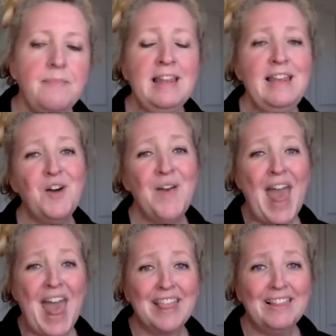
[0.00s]
Now,
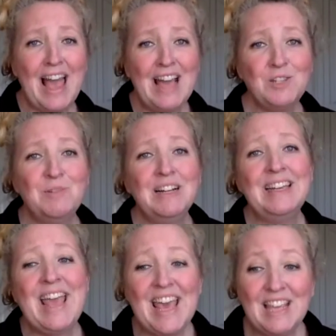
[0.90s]
the last one
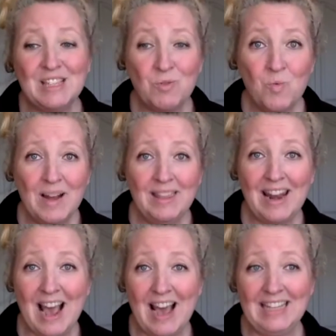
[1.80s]
is one that
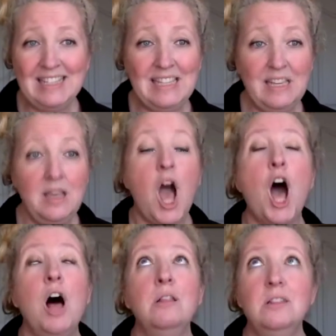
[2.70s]
I see
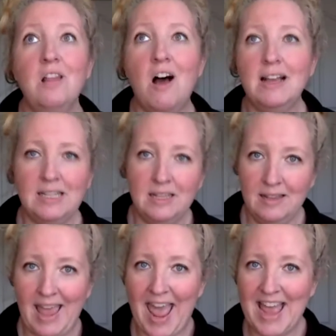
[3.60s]
a lot,
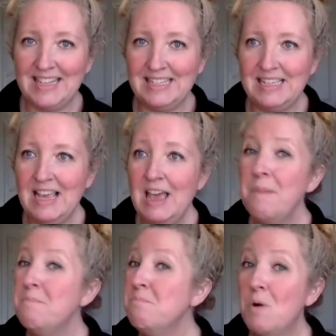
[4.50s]
and
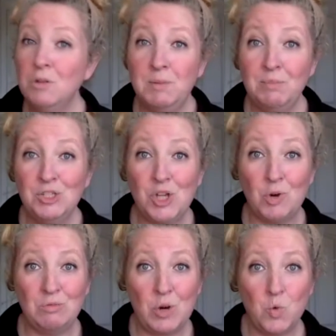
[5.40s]
most people
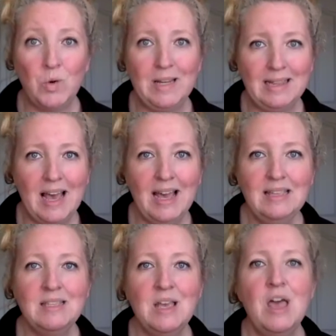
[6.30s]
don't
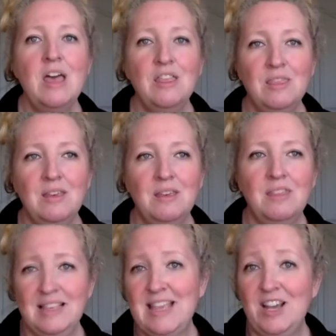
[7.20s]
realize the
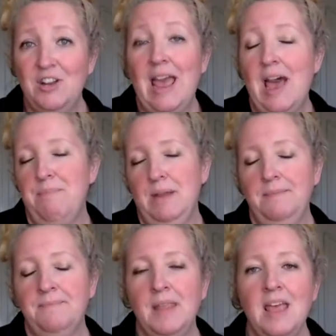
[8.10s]
things that could happen.
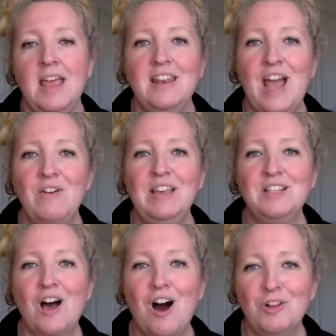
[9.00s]
Now, it's
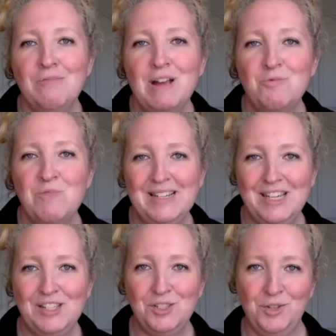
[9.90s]
all around
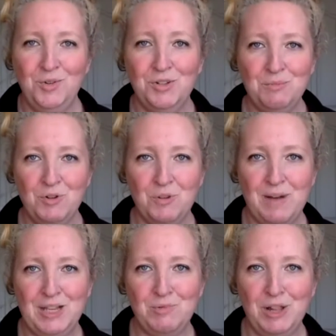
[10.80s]
renting scooters and
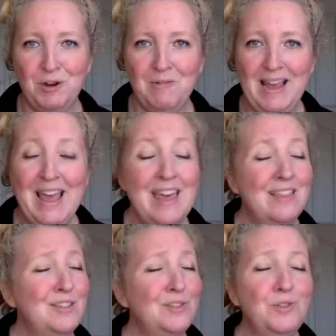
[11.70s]
motorbikes while you're away.
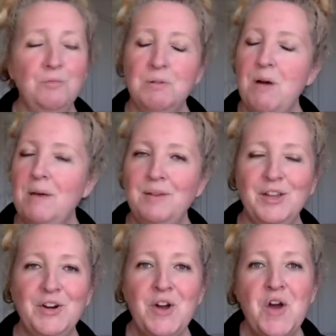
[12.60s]
This is super
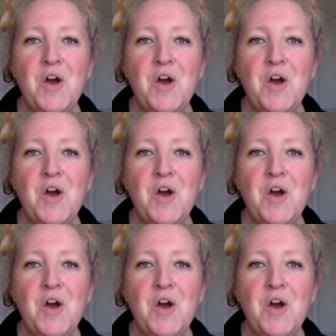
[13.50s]
popular